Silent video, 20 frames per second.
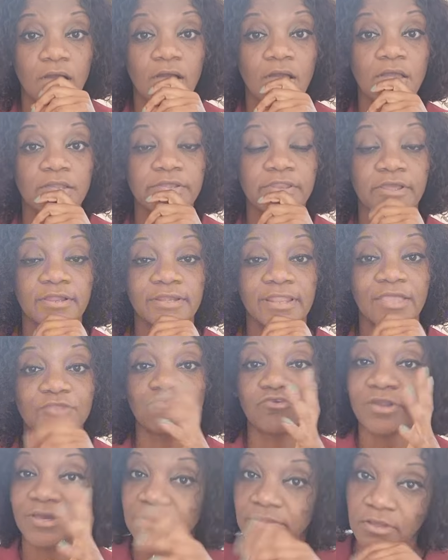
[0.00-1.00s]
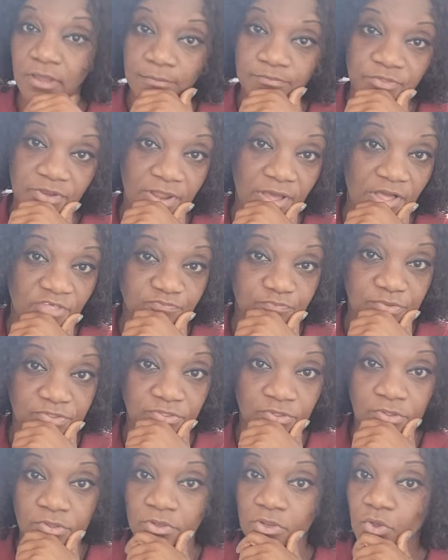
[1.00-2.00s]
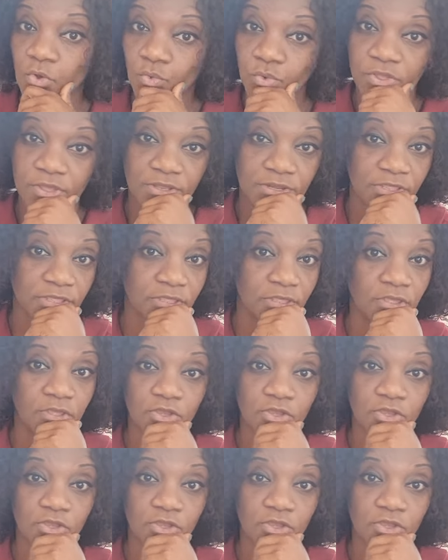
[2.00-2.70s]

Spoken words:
they're like, you gotta come to the hospital quickly.